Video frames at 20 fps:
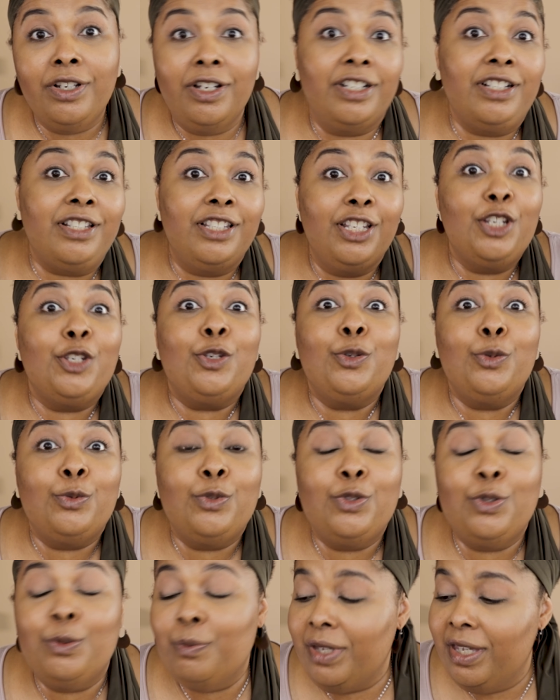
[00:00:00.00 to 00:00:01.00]
continue
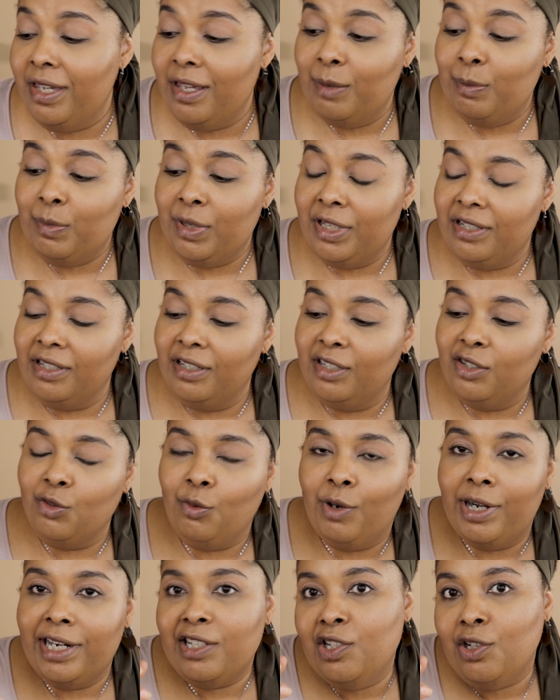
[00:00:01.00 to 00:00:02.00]
to be in business,
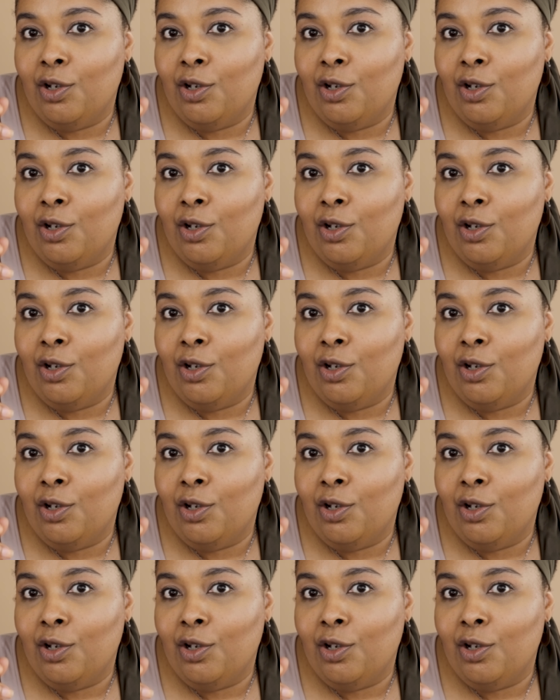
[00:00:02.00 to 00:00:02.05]
right?